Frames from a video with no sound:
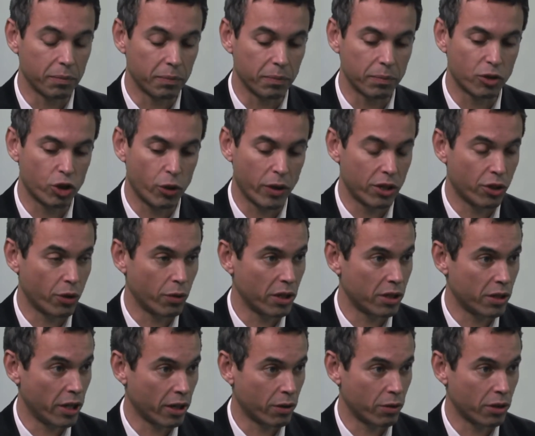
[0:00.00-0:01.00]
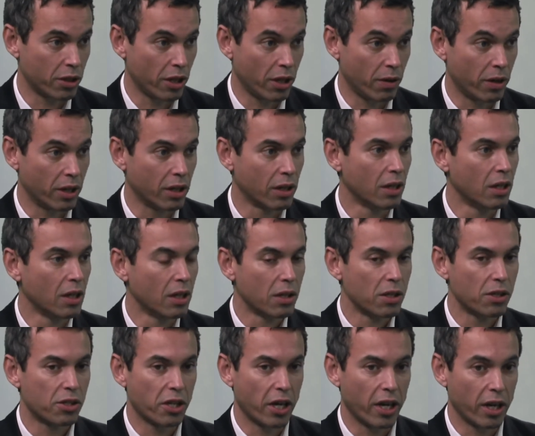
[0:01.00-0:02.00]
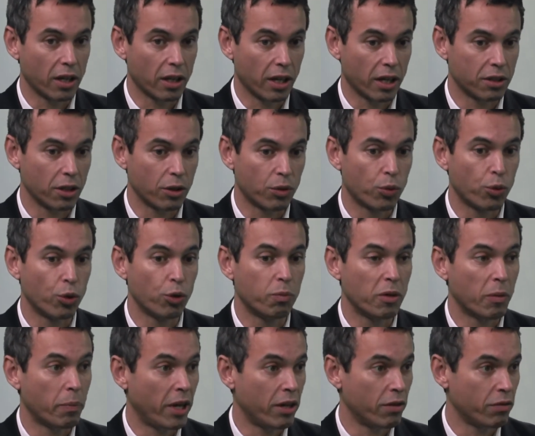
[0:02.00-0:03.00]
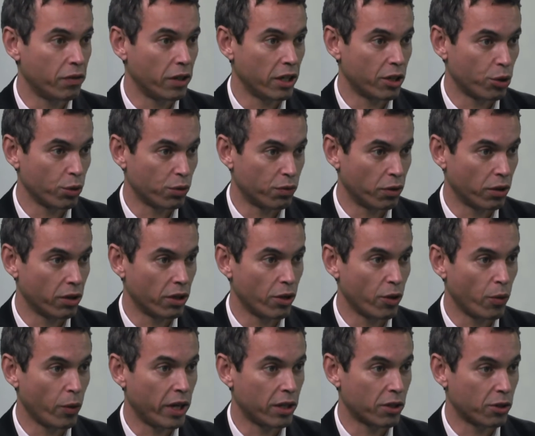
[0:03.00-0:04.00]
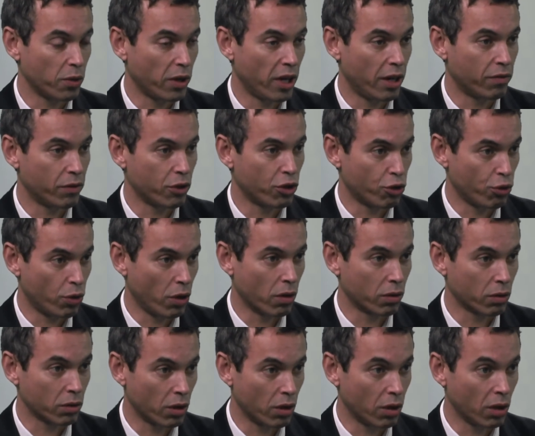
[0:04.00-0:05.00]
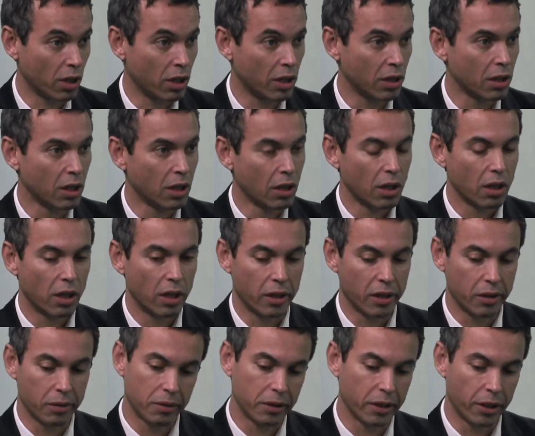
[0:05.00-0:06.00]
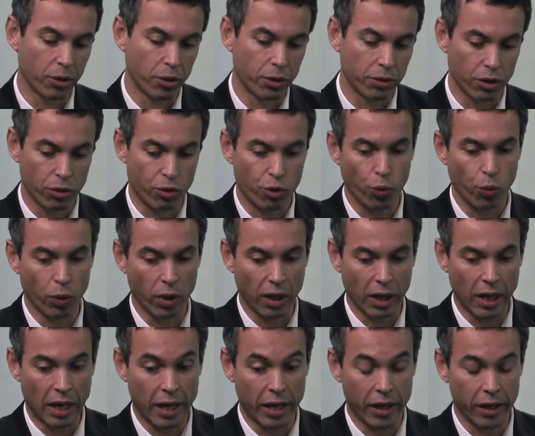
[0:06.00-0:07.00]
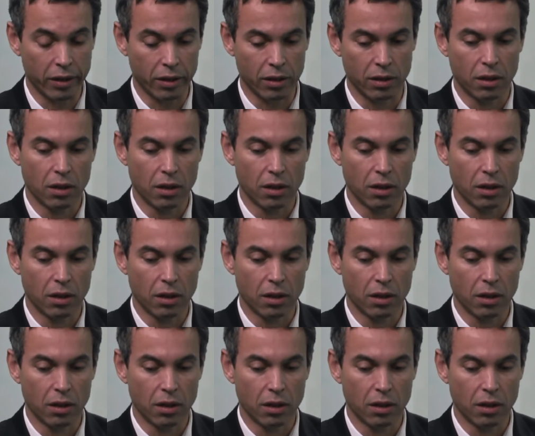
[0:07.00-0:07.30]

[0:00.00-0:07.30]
Treasury Secretary, saying that it could be beneficial for the US to have a strong dollar in order to align